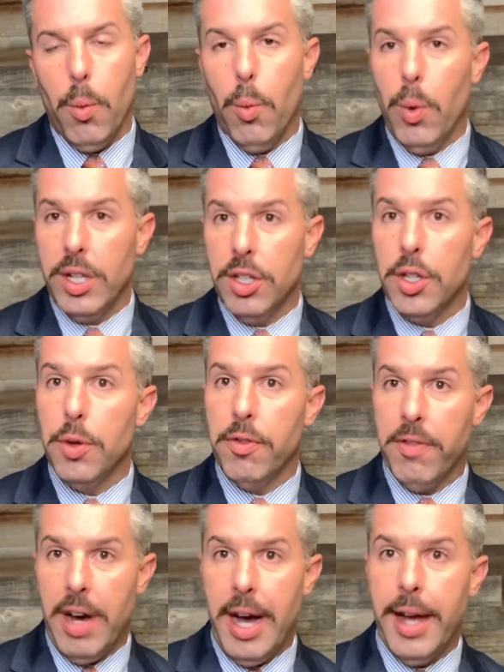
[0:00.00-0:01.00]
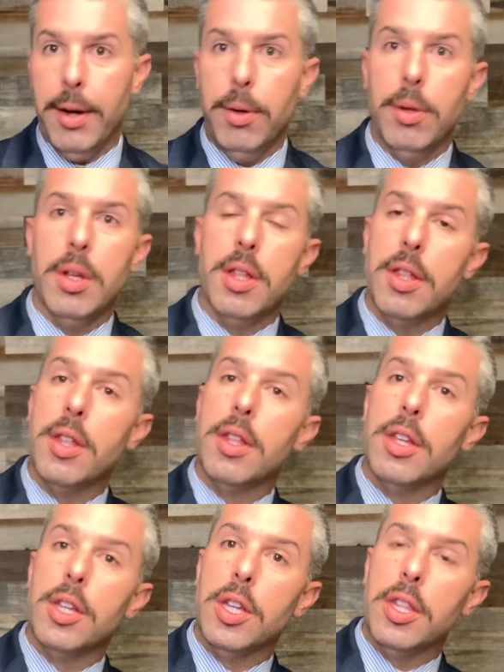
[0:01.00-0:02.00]
Once you file,
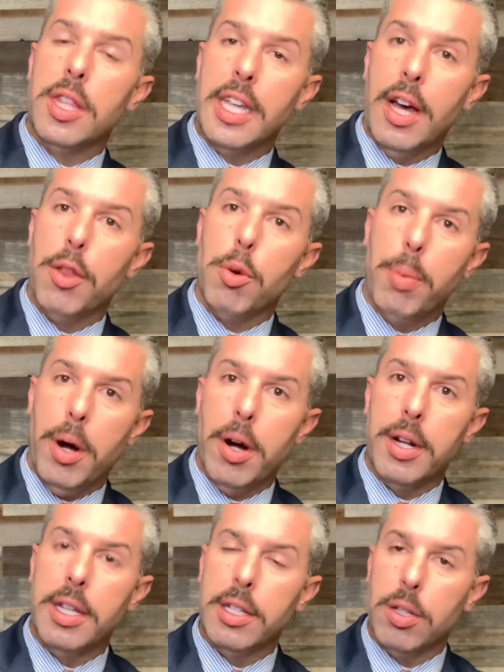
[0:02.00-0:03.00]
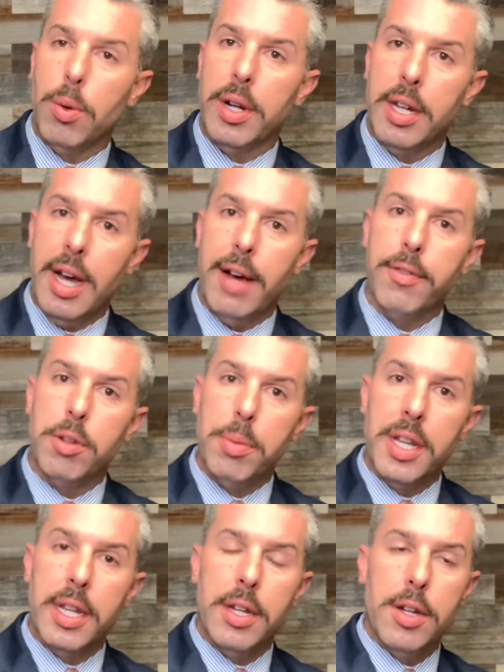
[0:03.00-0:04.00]
the other party is going to have to
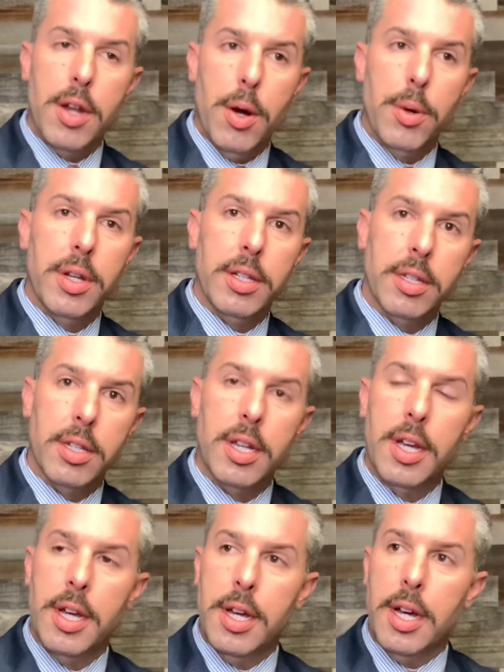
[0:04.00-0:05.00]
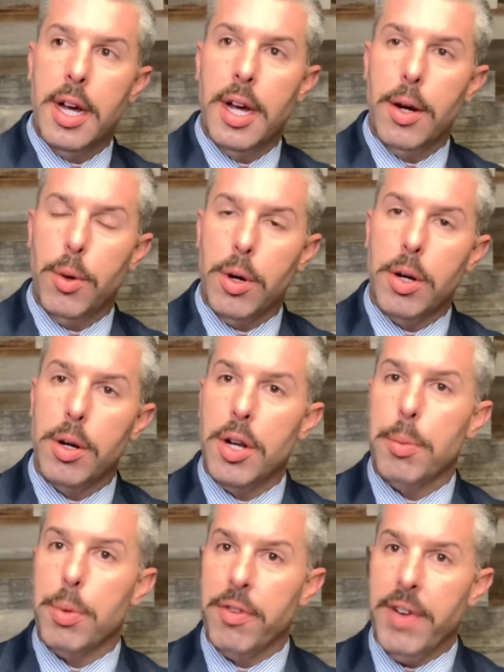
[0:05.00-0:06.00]
be noticed or
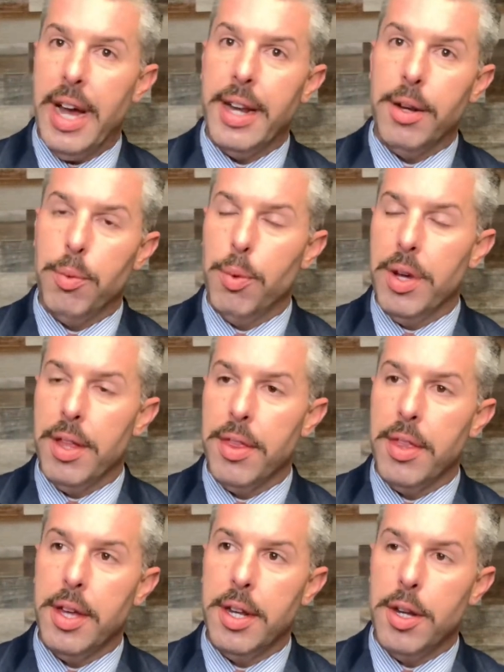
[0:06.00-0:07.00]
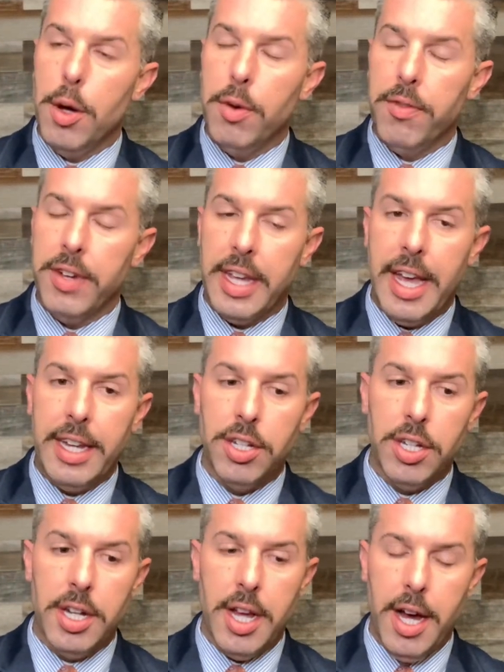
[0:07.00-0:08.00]
provided with
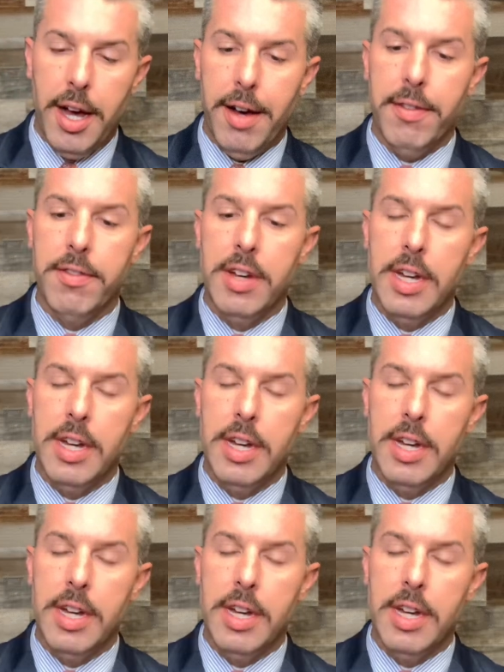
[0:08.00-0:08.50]
notification of